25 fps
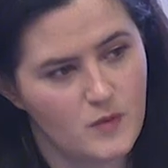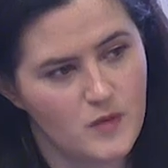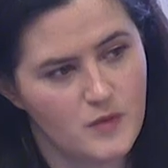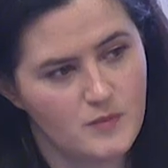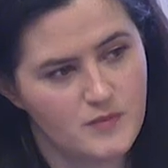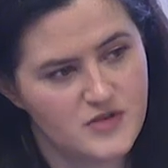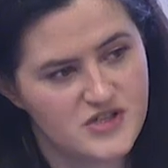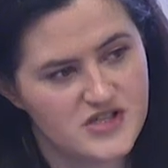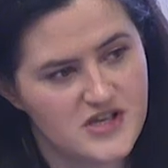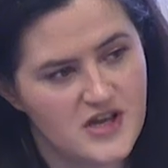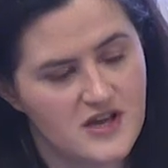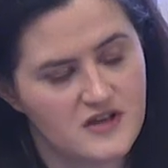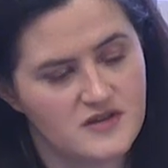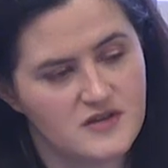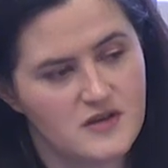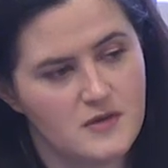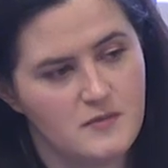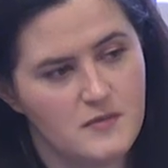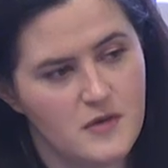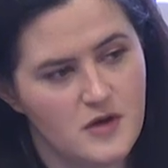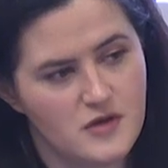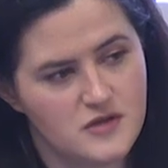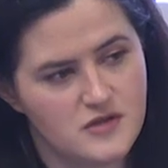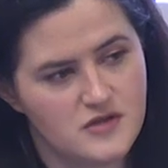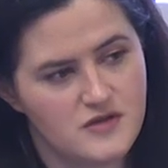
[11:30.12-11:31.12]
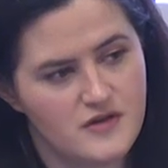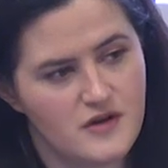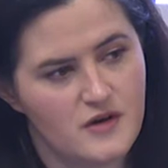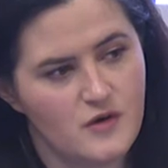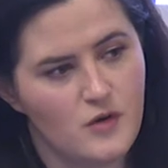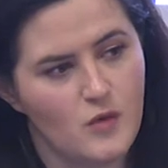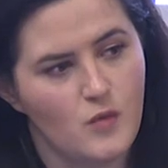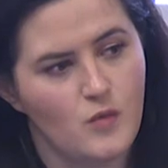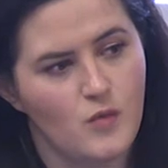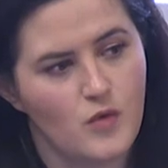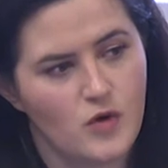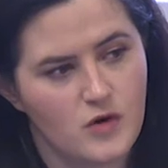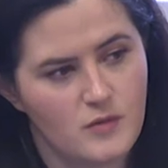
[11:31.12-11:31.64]
will protect them under their
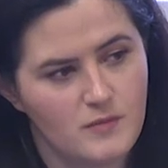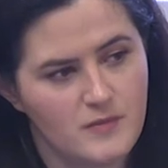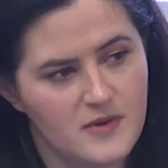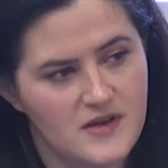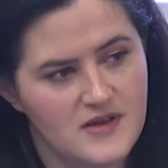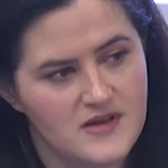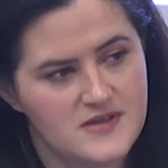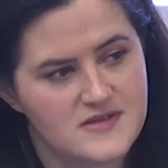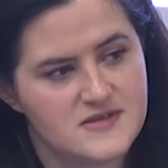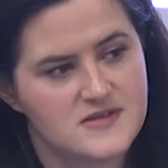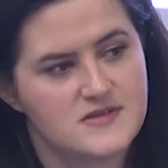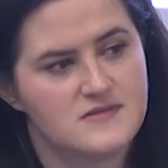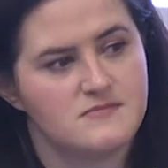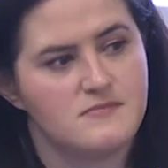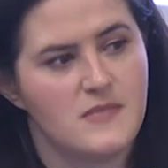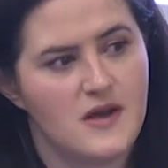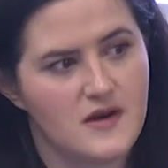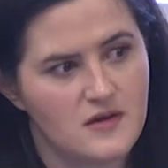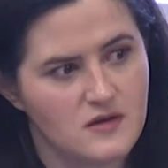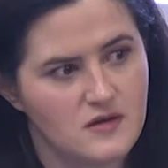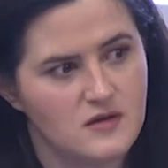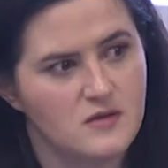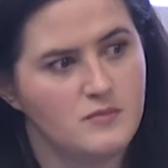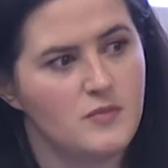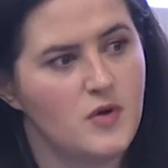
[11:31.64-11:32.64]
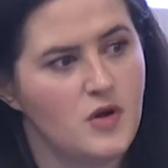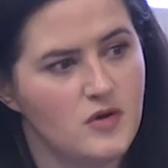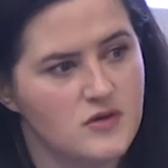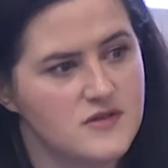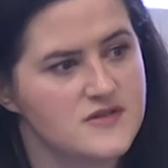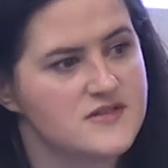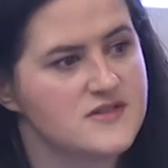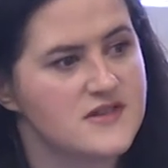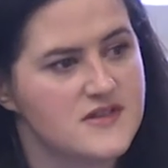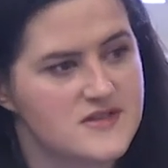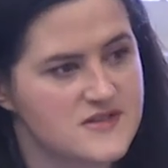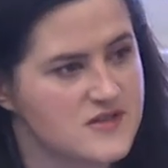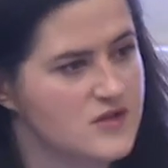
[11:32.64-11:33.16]
own workplace medical
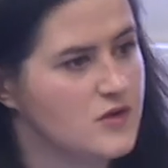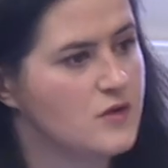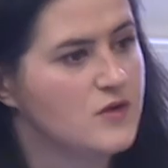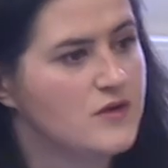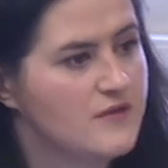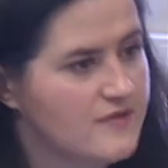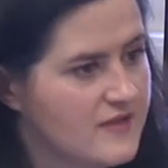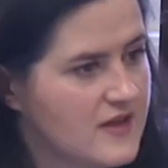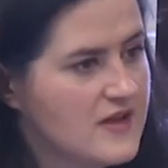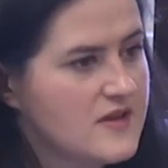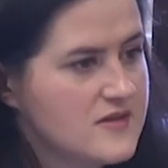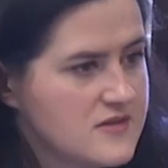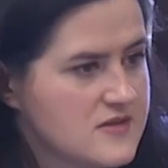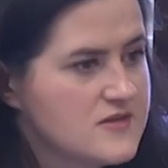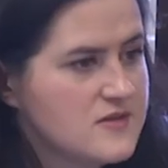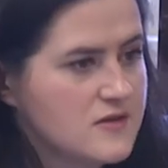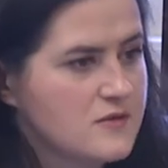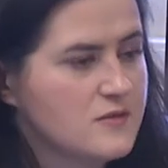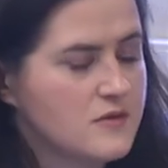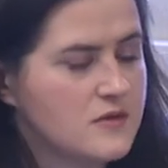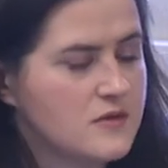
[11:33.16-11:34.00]
policies yes. and all of that. Yes. So.